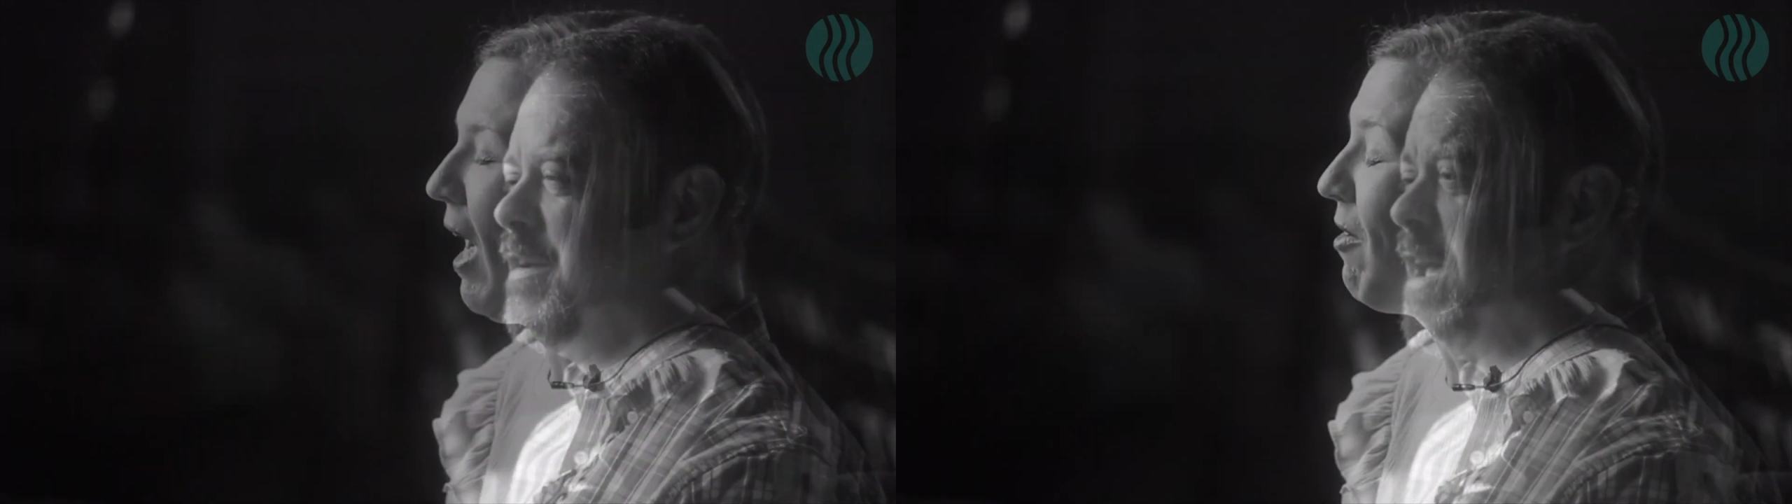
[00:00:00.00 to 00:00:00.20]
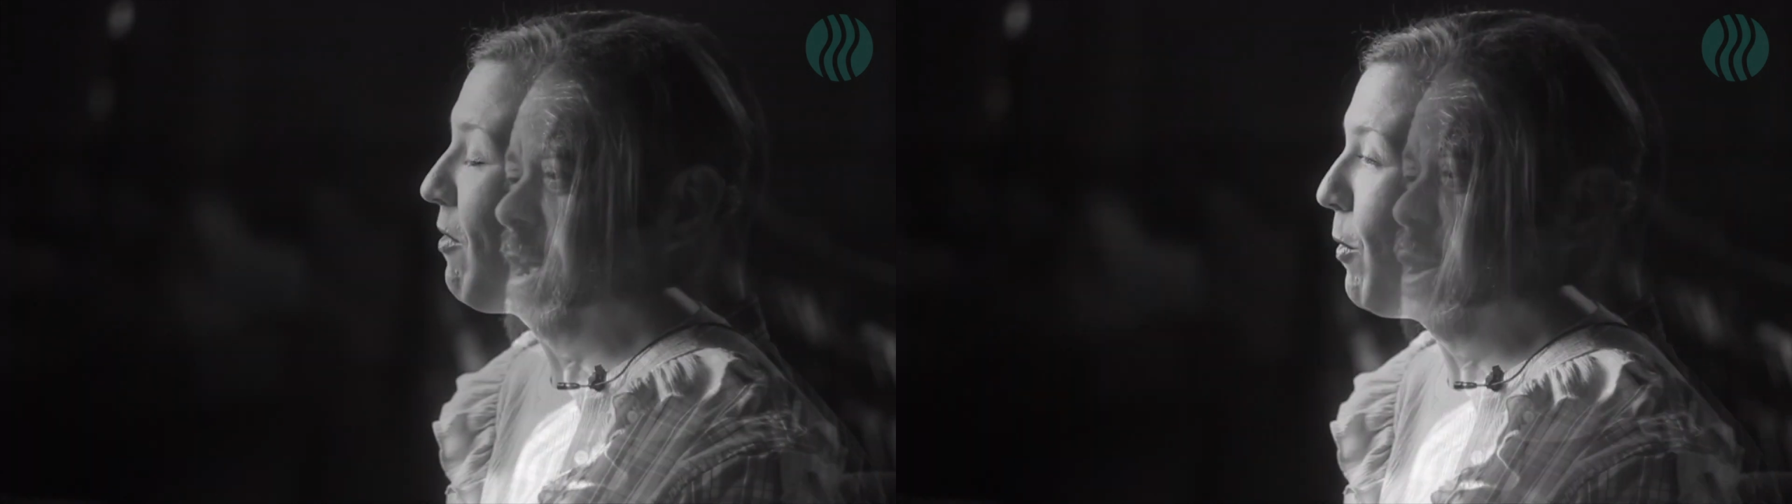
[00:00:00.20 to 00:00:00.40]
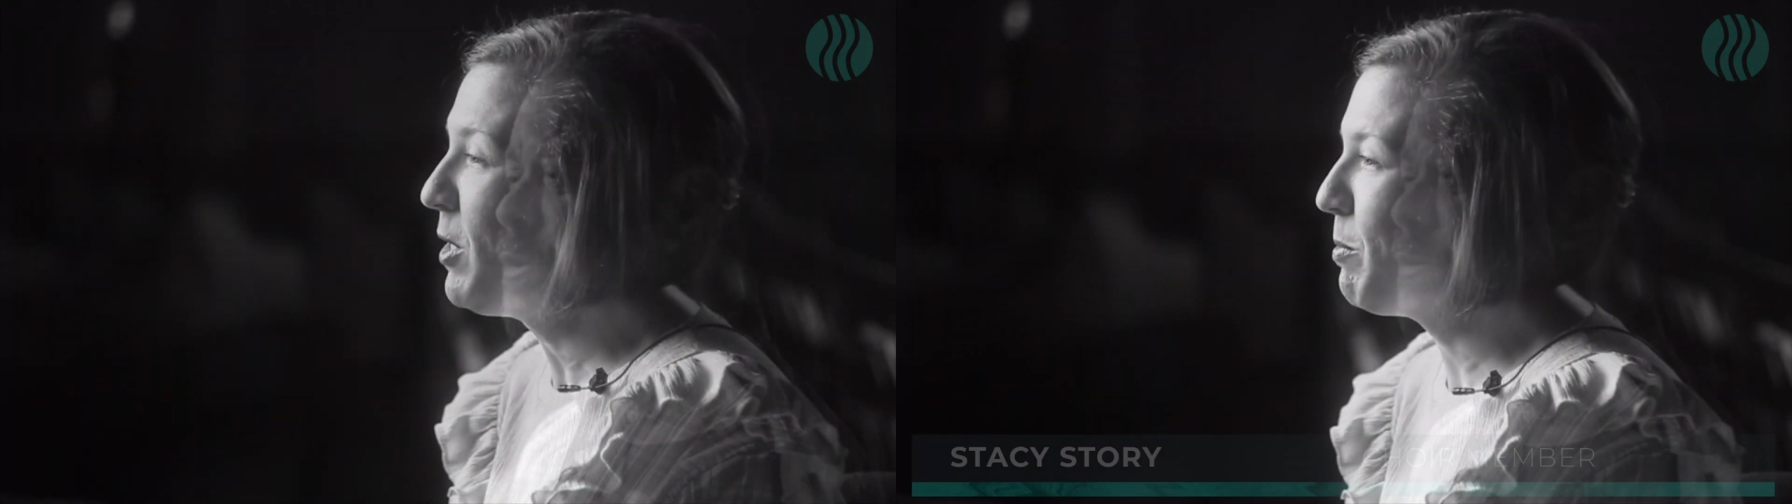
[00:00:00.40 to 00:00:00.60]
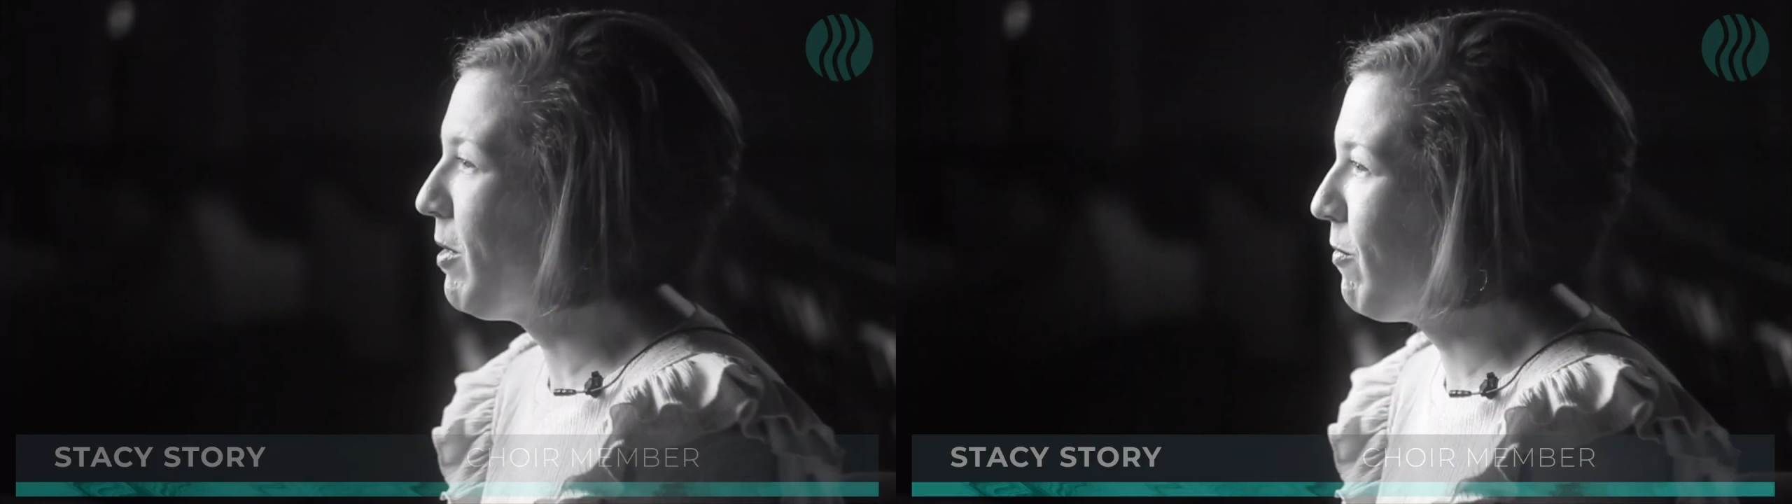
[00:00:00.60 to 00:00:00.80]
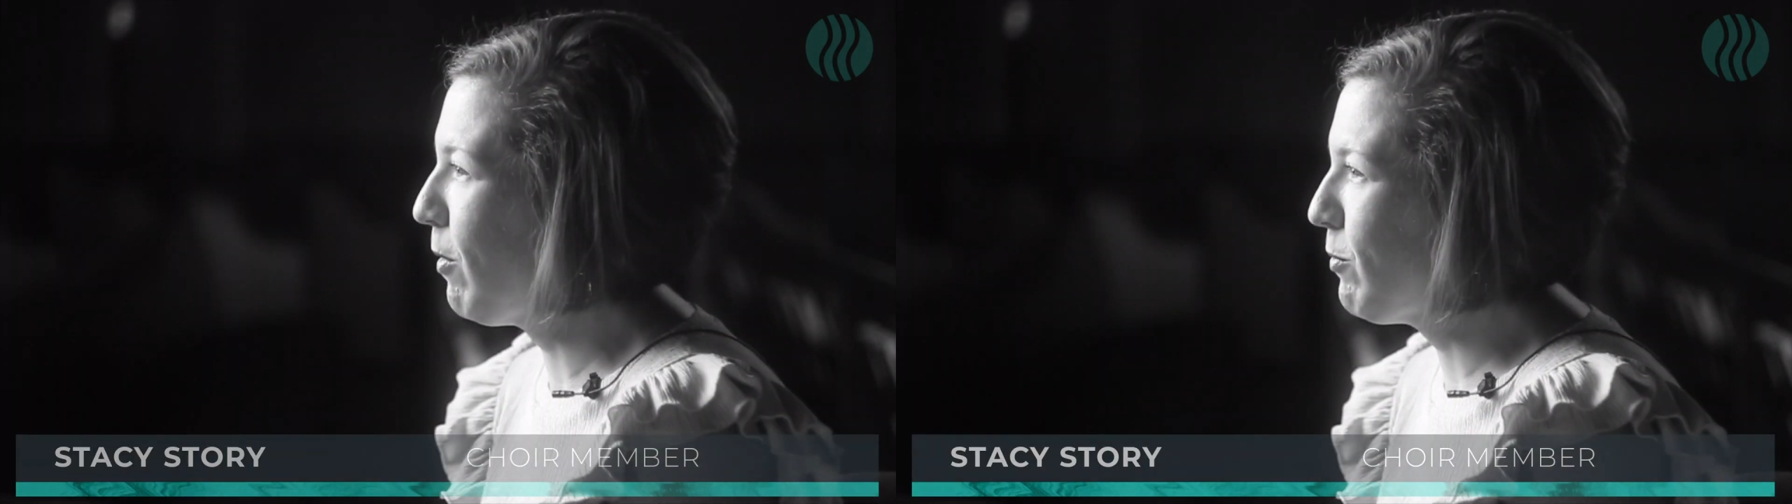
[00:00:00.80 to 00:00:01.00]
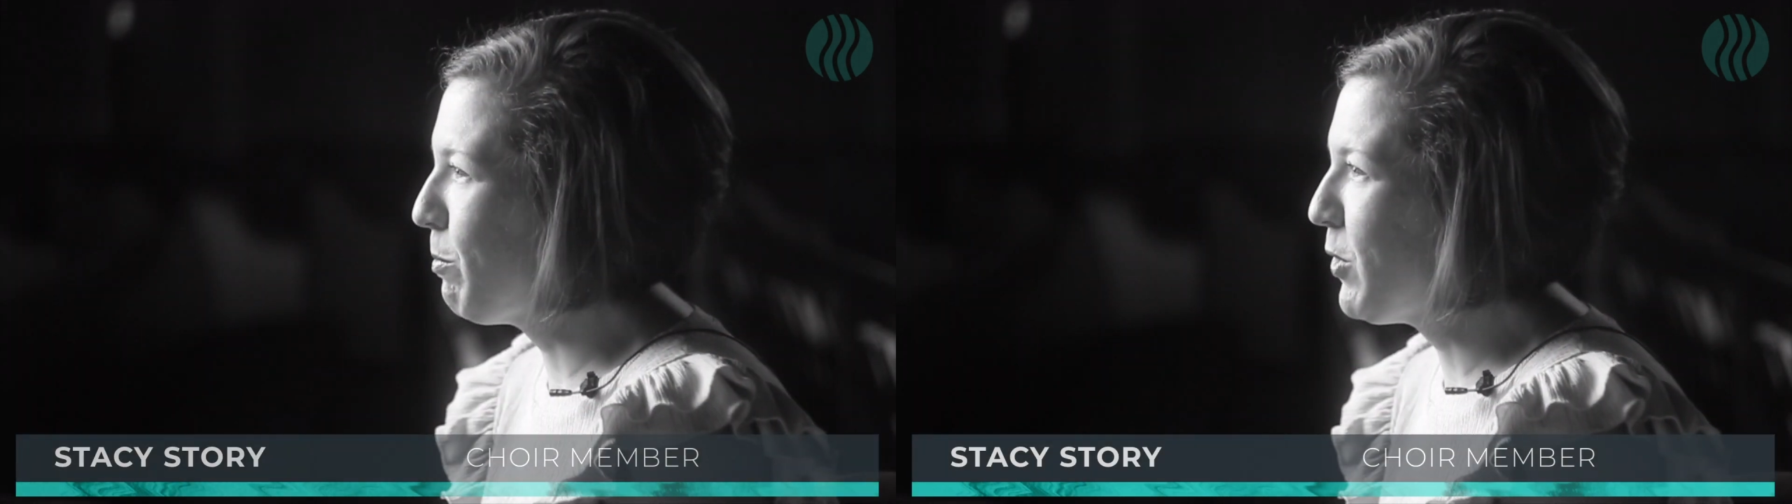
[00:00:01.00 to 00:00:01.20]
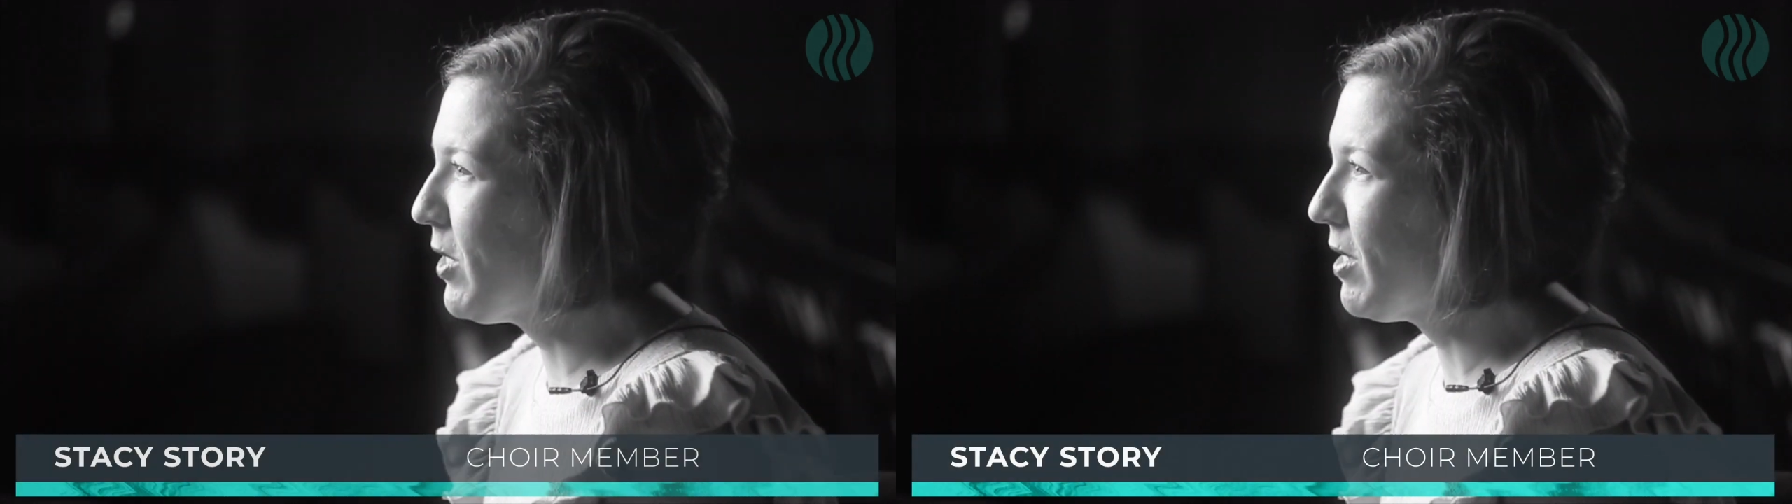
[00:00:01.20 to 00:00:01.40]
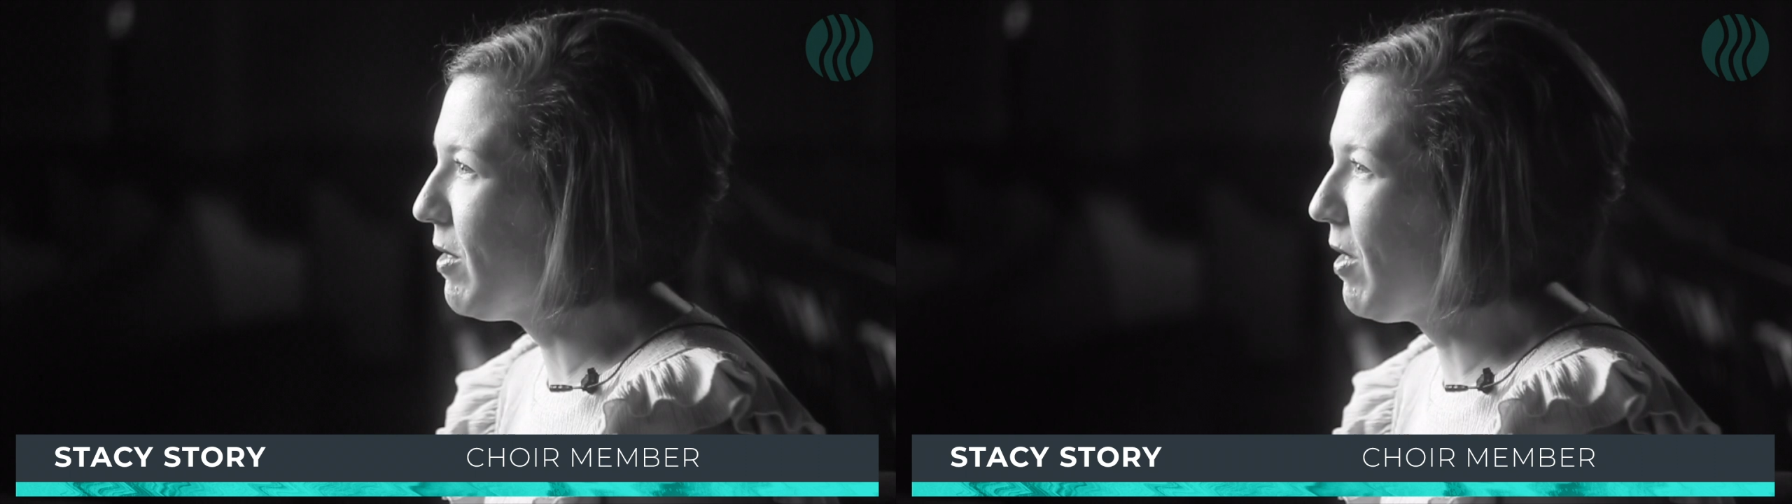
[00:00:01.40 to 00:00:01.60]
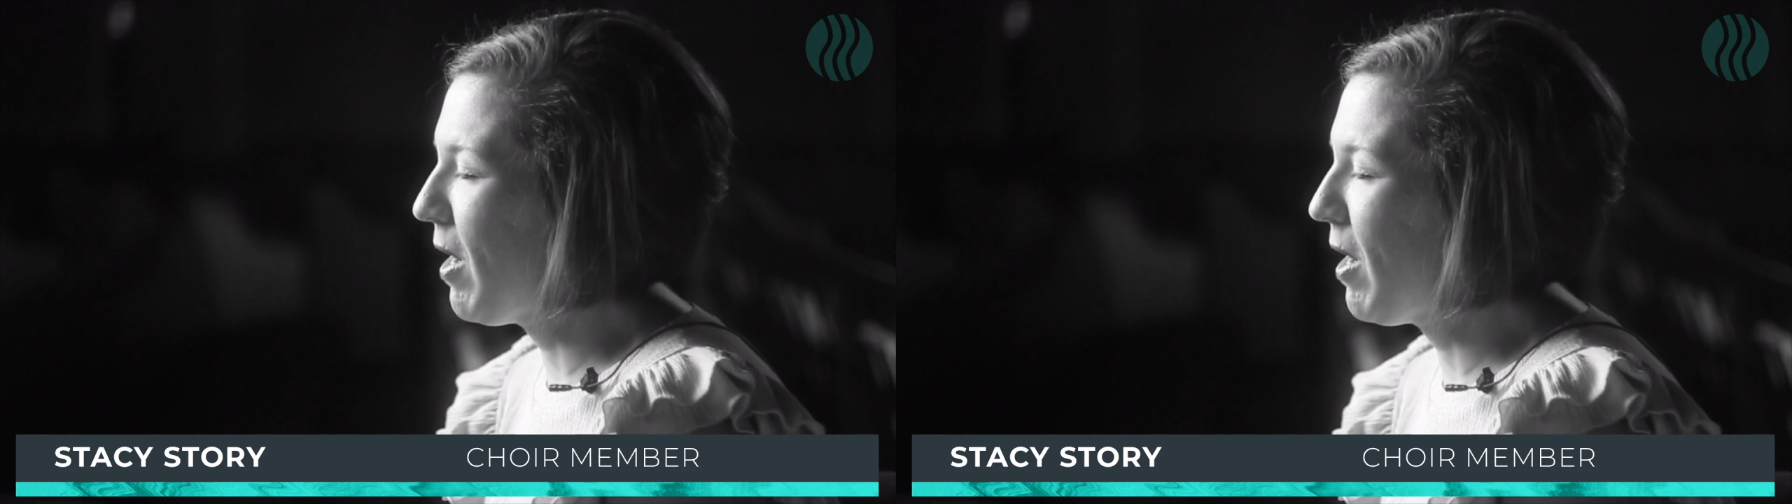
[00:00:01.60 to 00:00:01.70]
I've always been involved in music